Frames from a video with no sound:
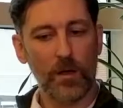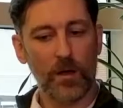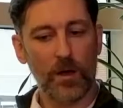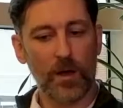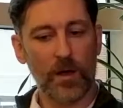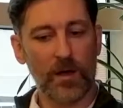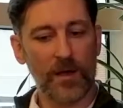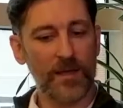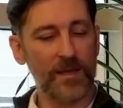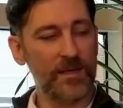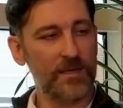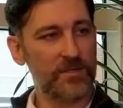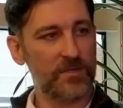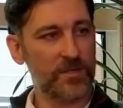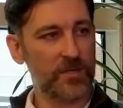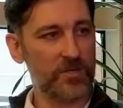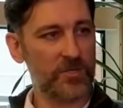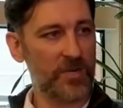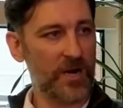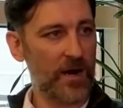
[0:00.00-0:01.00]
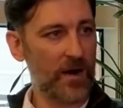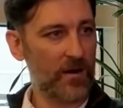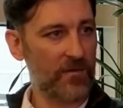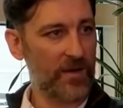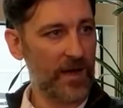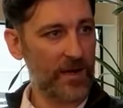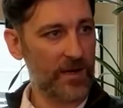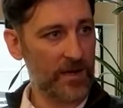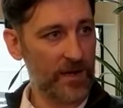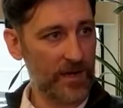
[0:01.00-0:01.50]
Uh, he's the chair of
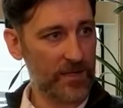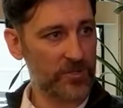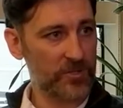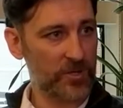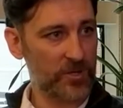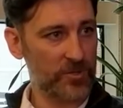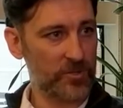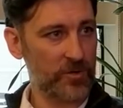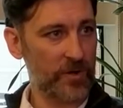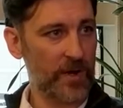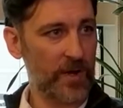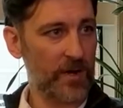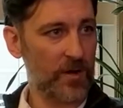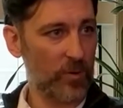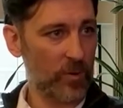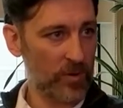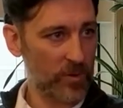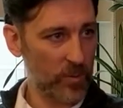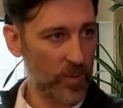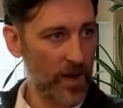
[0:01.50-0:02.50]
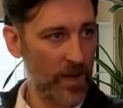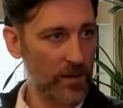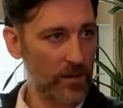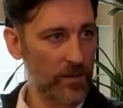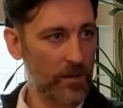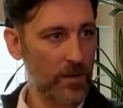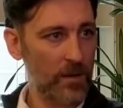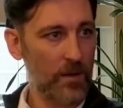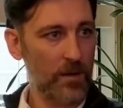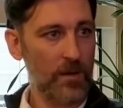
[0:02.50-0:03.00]
head and neck surgery at
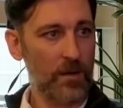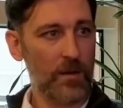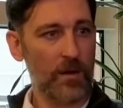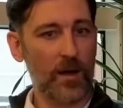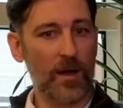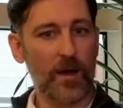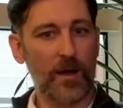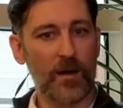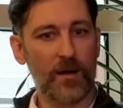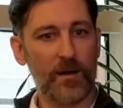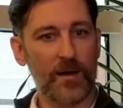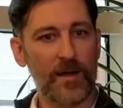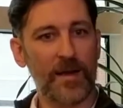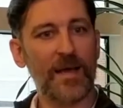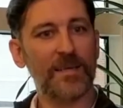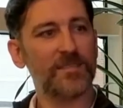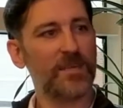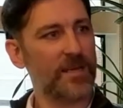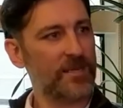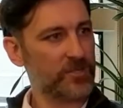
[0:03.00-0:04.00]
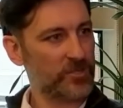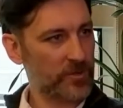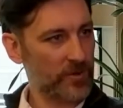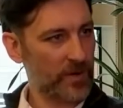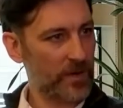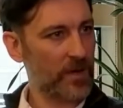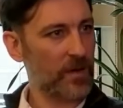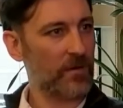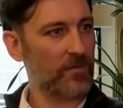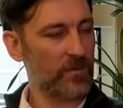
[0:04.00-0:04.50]
Northwell uh, and has a
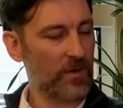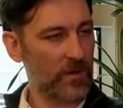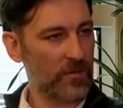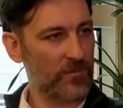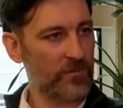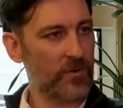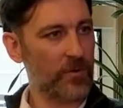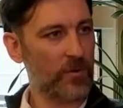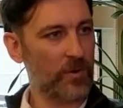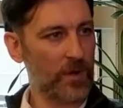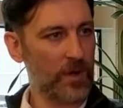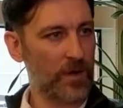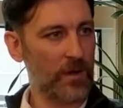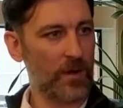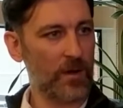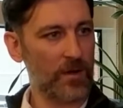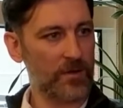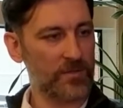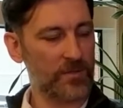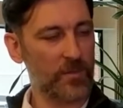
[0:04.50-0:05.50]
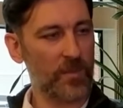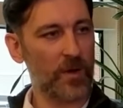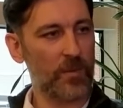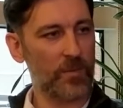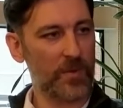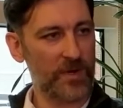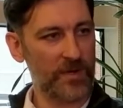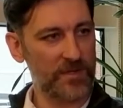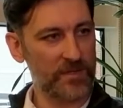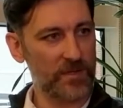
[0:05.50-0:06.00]
history of, of doing uh, some
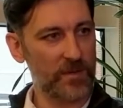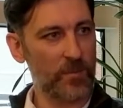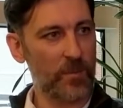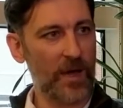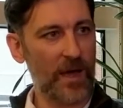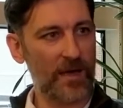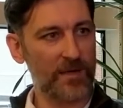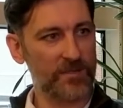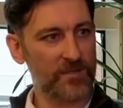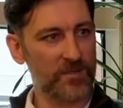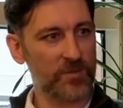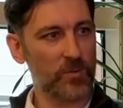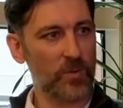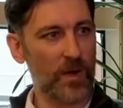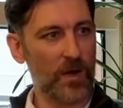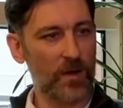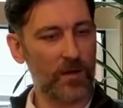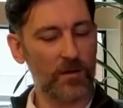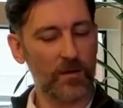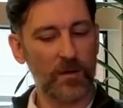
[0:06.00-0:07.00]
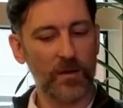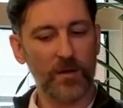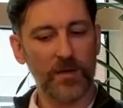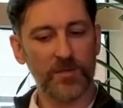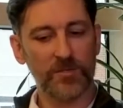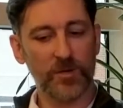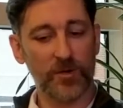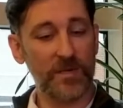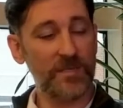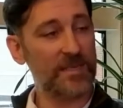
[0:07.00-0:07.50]
companies in the past as well.
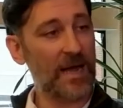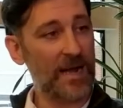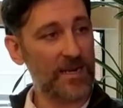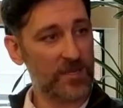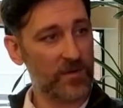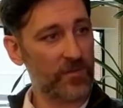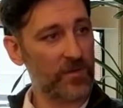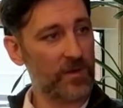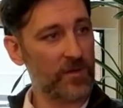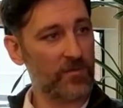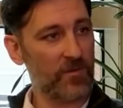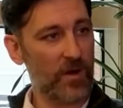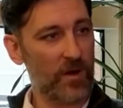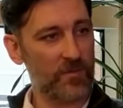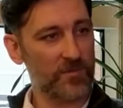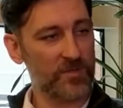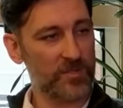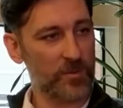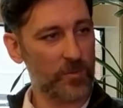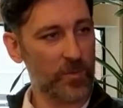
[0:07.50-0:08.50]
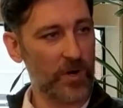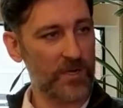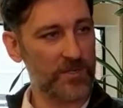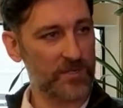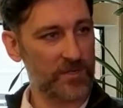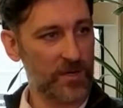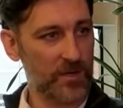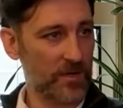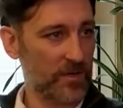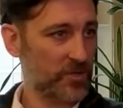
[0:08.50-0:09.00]
So he's actively involved as the
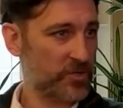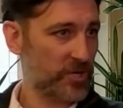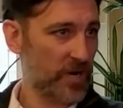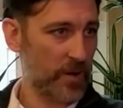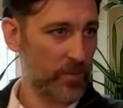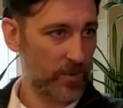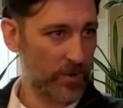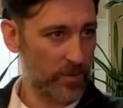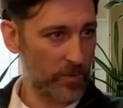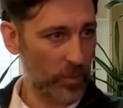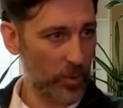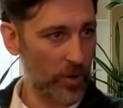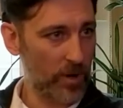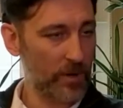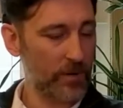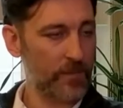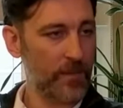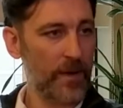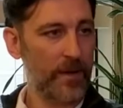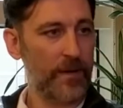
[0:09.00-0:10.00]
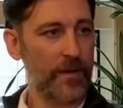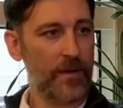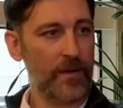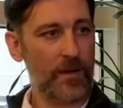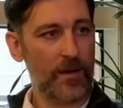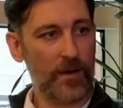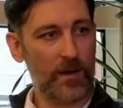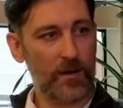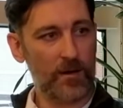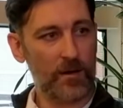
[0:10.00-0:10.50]
president and the chairman of the board,
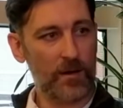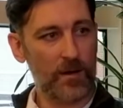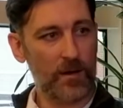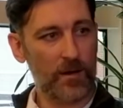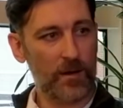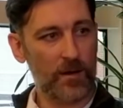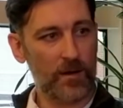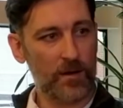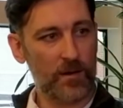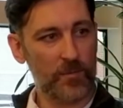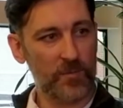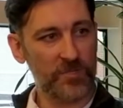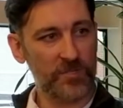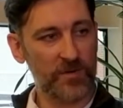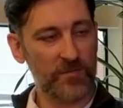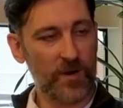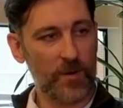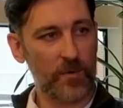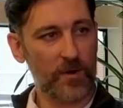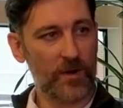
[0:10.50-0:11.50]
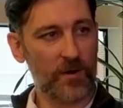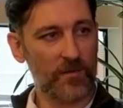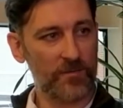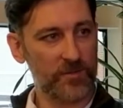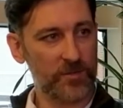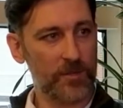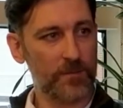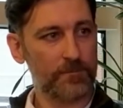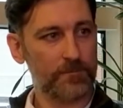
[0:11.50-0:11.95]
and I'm the chief operating officer.